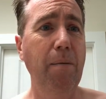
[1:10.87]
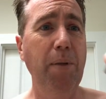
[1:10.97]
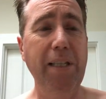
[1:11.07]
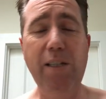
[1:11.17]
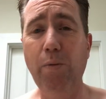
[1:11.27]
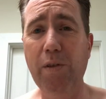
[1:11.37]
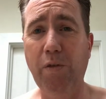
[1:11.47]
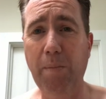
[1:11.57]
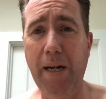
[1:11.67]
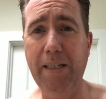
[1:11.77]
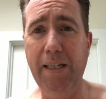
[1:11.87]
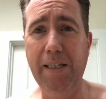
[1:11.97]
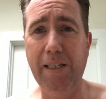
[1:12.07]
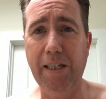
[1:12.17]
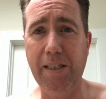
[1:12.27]
But this one is from
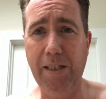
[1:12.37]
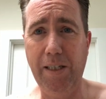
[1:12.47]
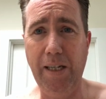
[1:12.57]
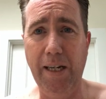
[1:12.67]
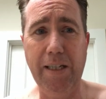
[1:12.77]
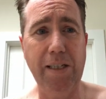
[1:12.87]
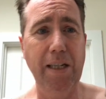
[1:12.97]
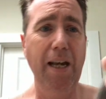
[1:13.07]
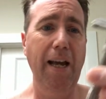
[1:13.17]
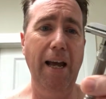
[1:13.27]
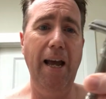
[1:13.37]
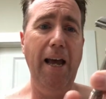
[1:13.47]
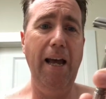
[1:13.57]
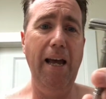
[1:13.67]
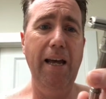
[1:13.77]
1966,
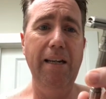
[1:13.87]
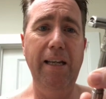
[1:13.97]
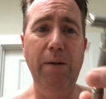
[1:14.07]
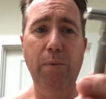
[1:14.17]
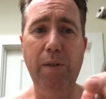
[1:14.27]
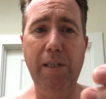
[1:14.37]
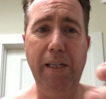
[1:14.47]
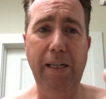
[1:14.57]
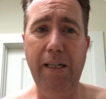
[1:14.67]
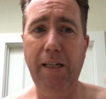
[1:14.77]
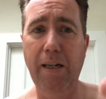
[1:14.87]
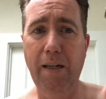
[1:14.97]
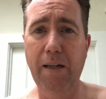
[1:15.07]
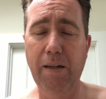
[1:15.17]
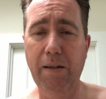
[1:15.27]
and it was the,
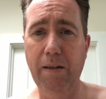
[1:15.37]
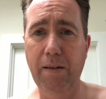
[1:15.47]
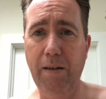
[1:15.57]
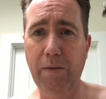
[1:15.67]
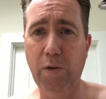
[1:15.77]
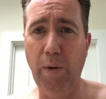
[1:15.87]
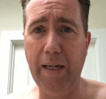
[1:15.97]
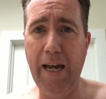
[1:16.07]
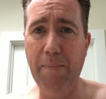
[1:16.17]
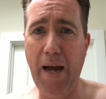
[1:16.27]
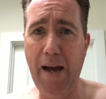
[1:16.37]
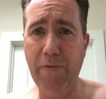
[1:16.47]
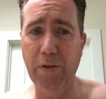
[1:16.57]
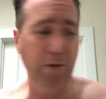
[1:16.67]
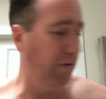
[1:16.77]
it's what came
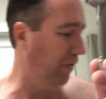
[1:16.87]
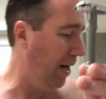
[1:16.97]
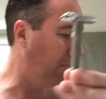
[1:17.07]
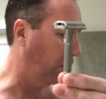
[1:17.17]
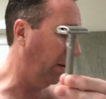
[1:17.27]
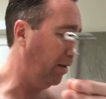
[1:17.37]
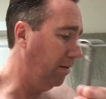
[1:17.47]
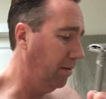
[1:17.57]
after the Fat Boy.